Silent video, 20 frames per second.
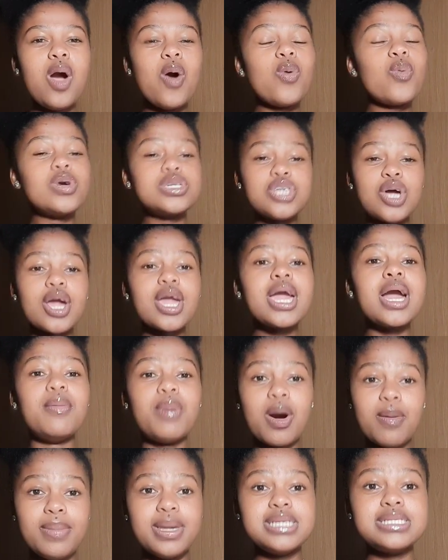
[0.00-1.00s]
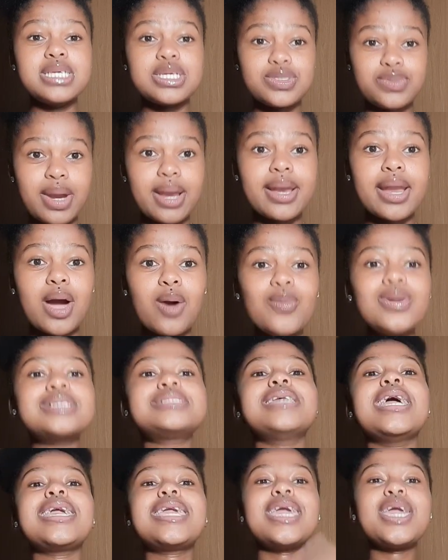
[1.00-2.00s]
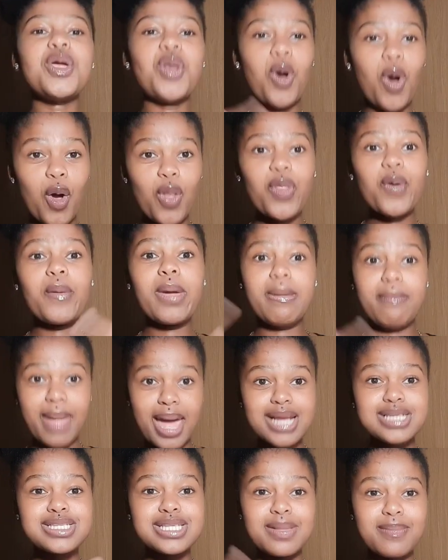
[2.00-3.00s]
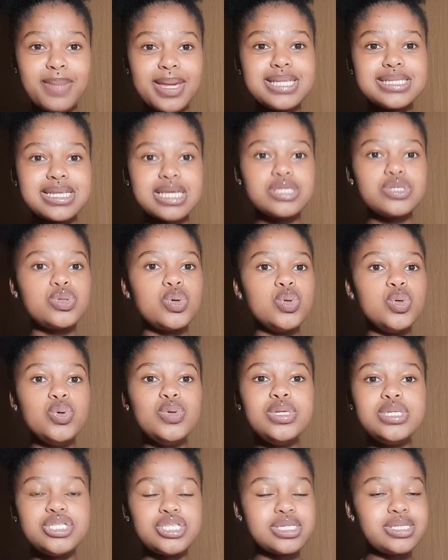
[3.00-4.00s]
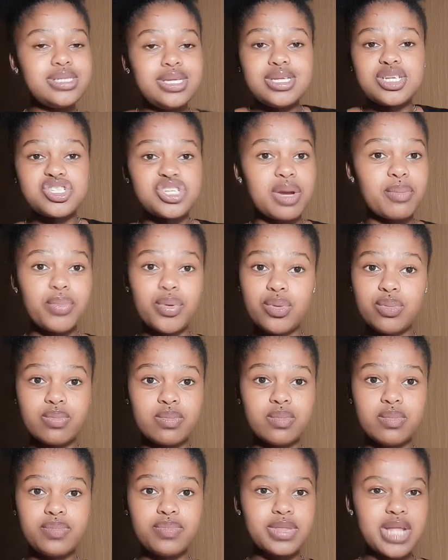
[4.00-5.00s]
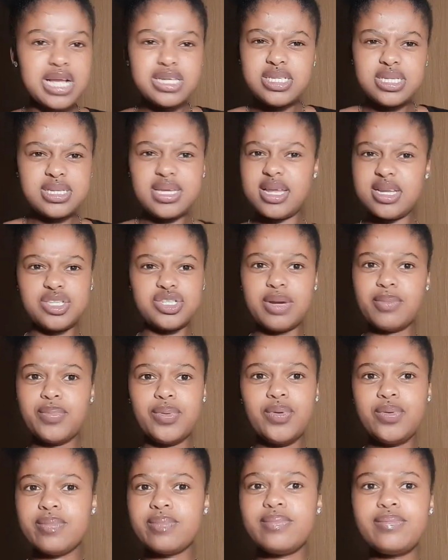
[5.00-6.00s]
We're talking about basics right now. We're taking it all the way back to the basics. So you just need a shampoo. Just get a shampoo.